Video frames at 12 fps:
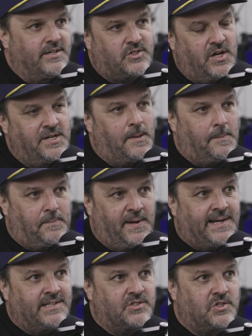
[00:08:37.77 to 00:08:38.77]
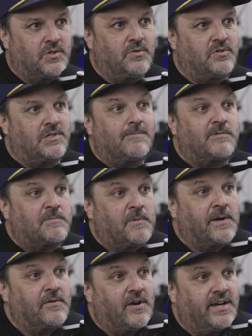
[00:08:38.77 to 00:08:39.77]
trying to pick and choose some
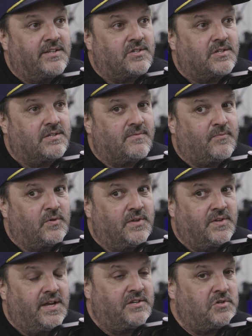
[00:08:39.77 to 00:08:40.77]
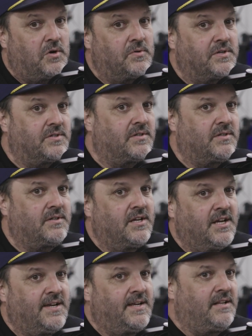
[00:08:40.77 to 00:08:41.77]
spring rates for the Daytona is a
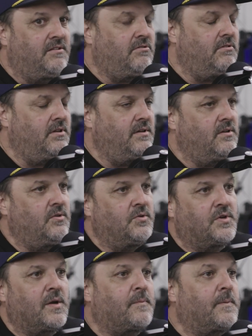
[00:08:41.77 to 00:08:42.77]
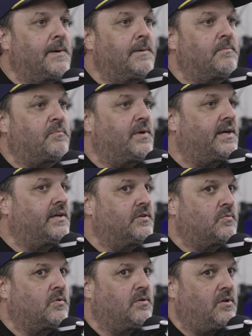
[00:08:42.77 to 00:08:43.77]
little different
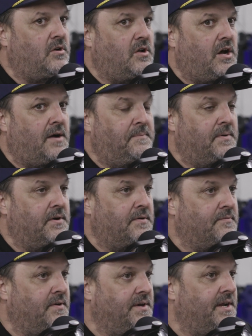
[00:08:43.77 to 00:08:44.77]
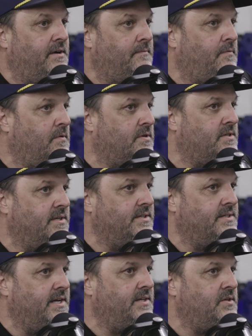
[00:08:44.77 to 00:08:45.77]
because we're a little off on our front downforce on the
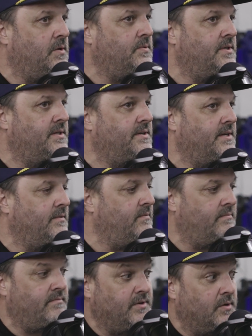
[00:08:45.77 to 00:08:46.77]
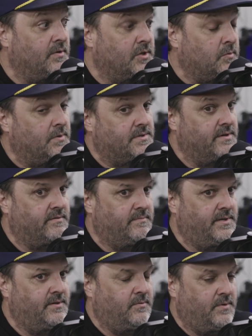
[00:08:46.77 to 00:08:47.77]
Daytona, and this one's never
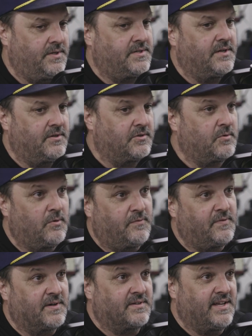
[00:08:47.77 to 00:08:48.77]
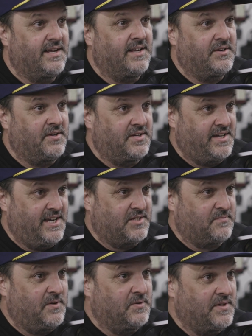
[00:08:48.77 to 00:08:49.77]
been in a wind tunnel, so we'll figure that out on the
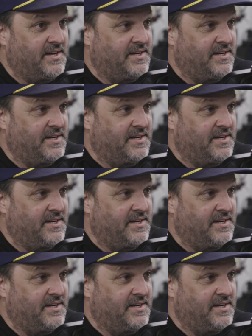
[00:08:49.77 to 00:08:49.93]
asphalt dyno.